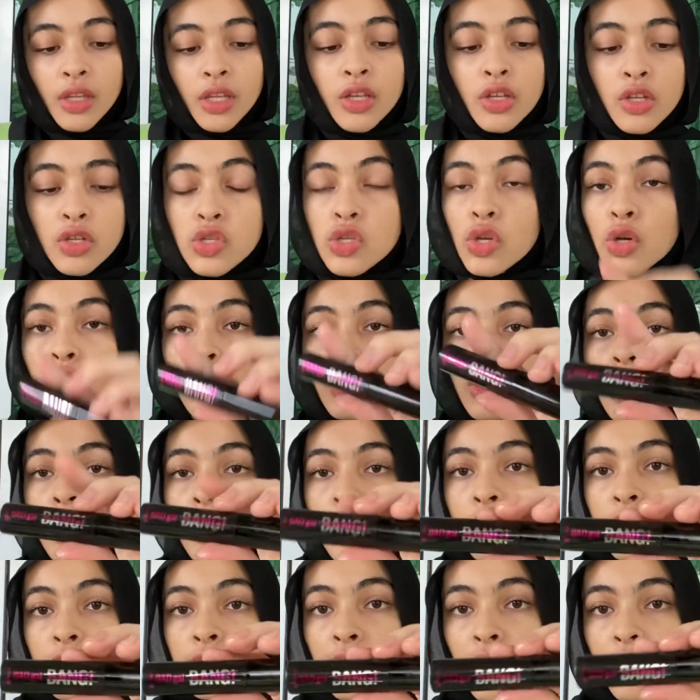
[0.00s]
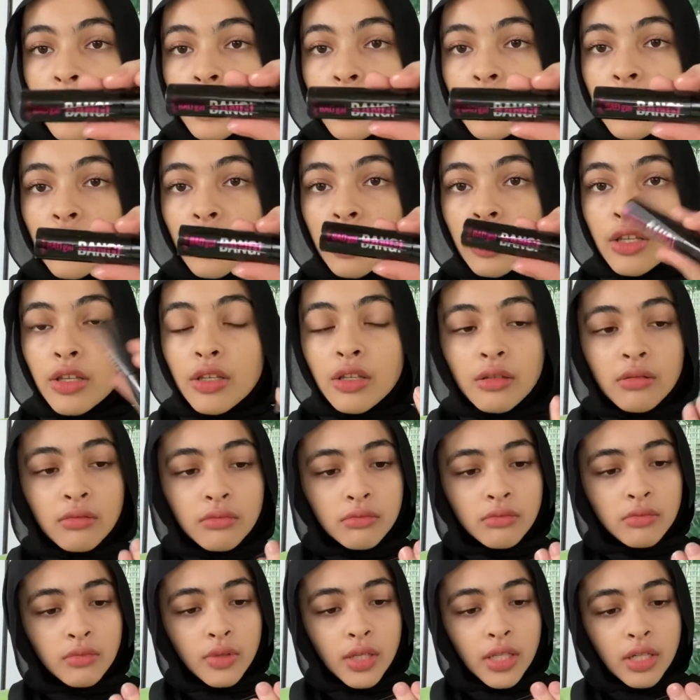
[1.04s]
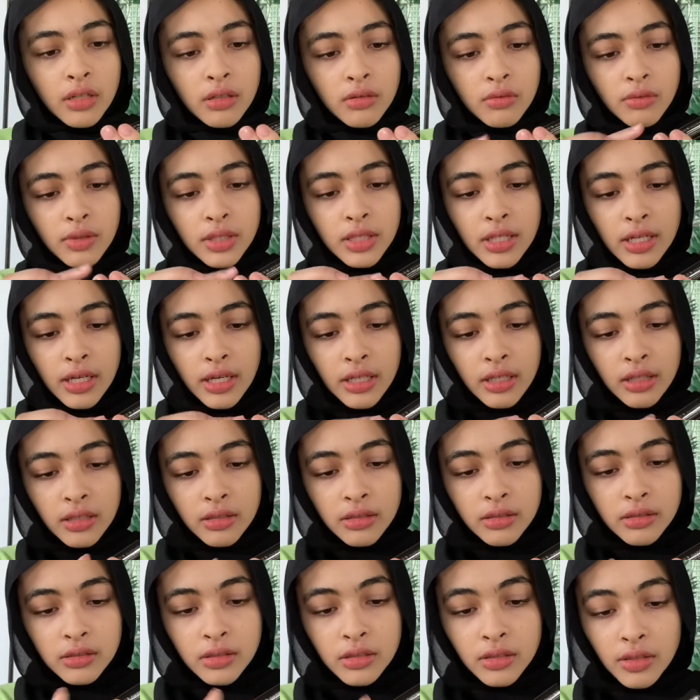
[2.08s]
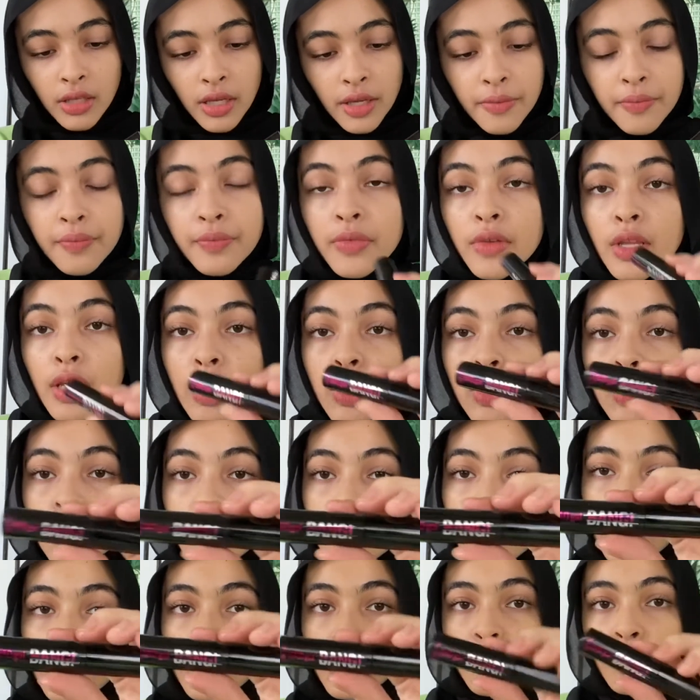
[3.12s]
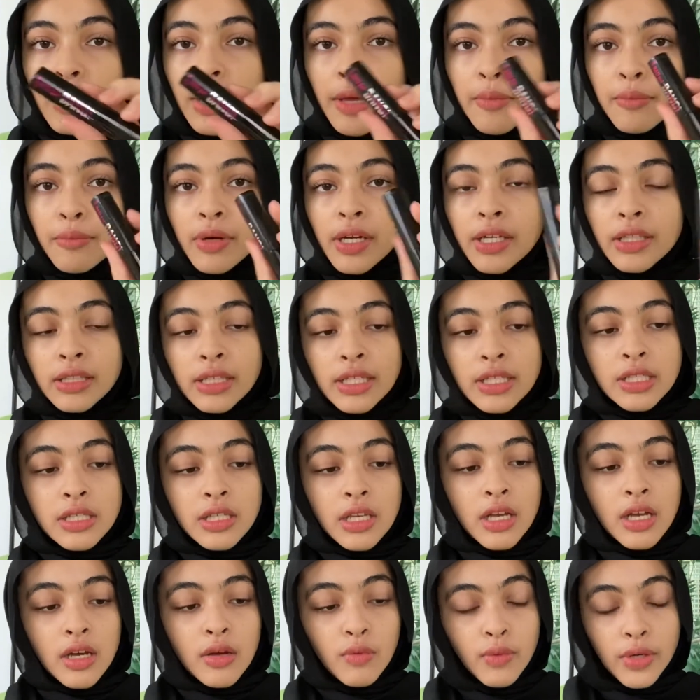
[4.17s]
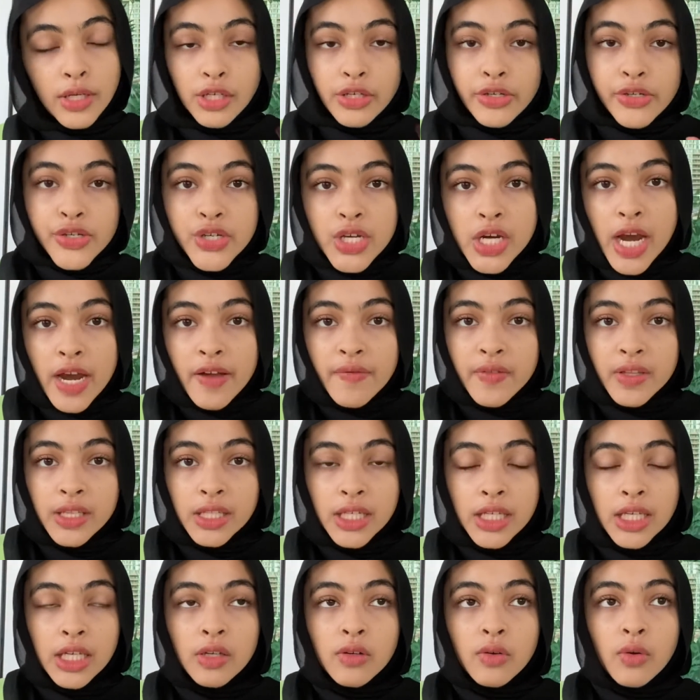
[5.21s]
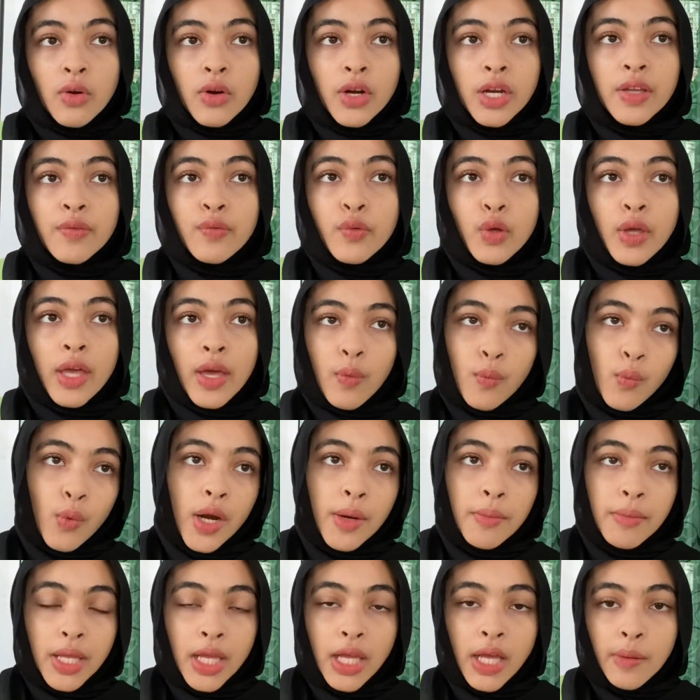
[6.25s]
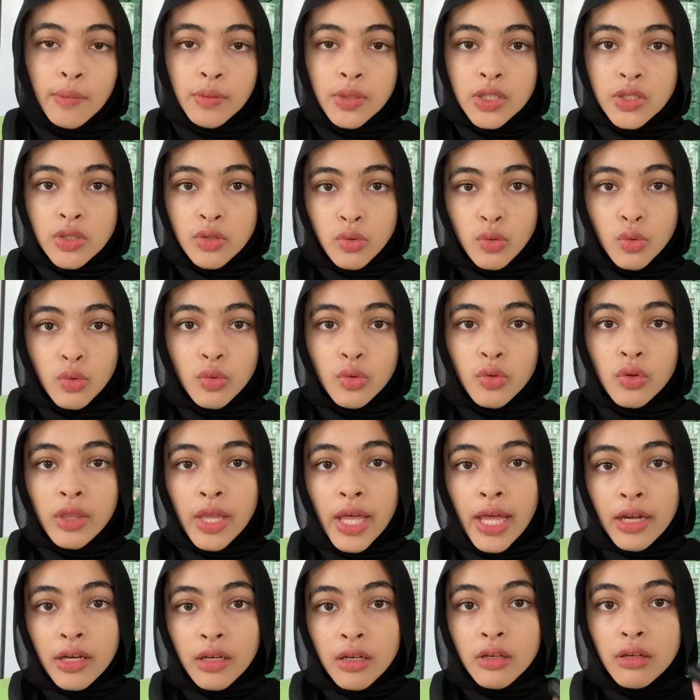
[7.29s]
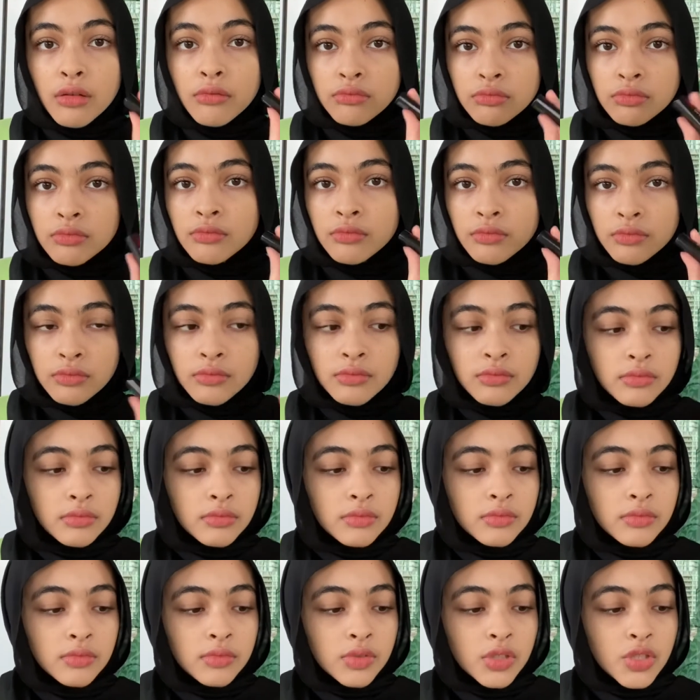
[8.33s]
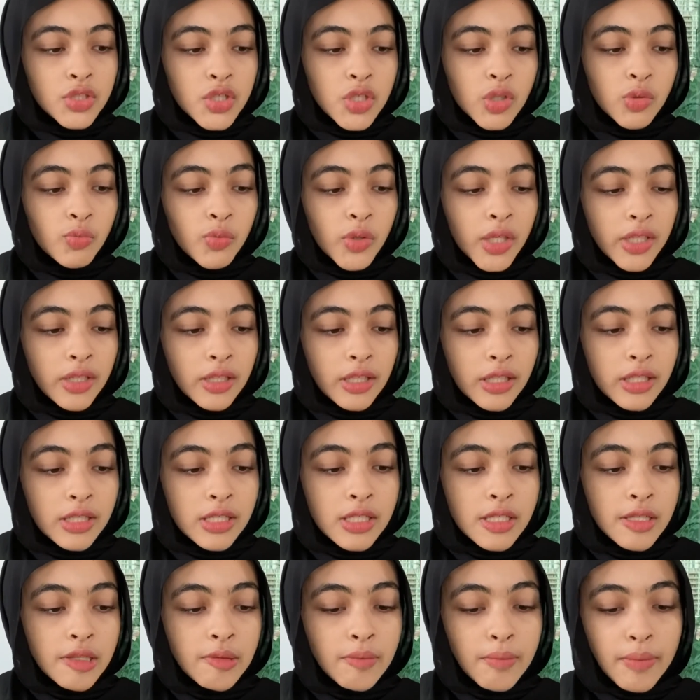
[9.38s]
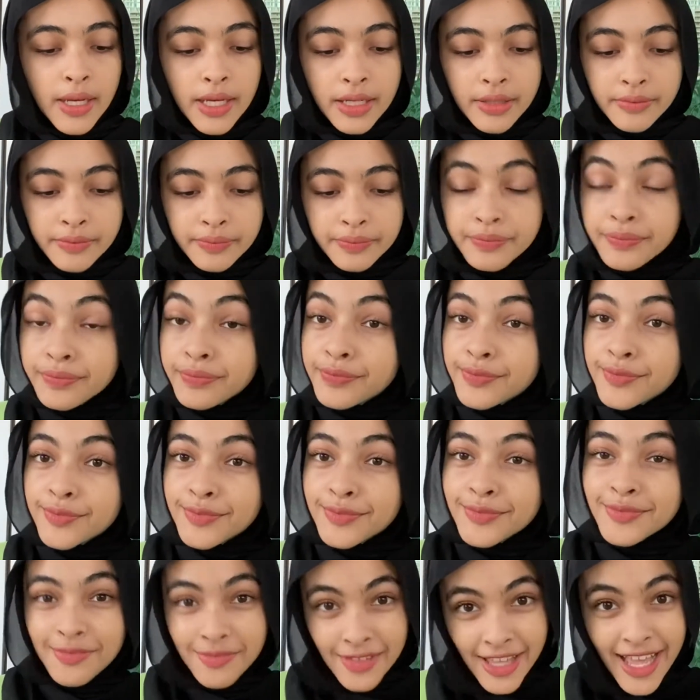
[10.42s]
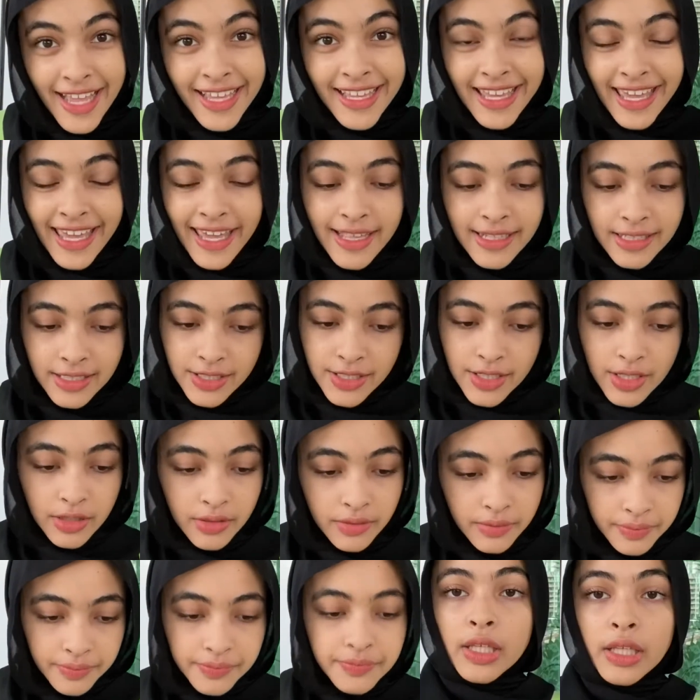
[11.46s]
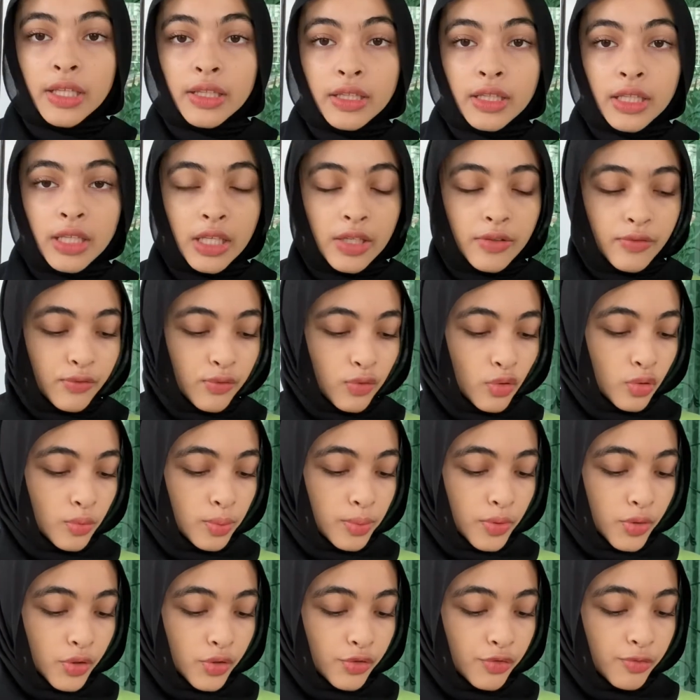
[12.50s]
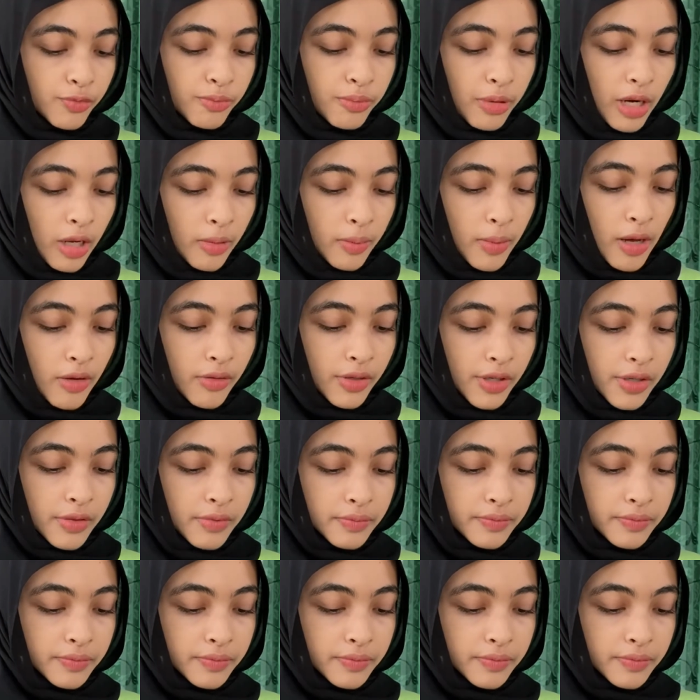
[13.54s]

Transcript: So like, wait, what did I? Okay. So like you can bring this when you're traveling, or if you can wear makeup to school, then you should bring this. But I can't, so doing the foolproof brow powder.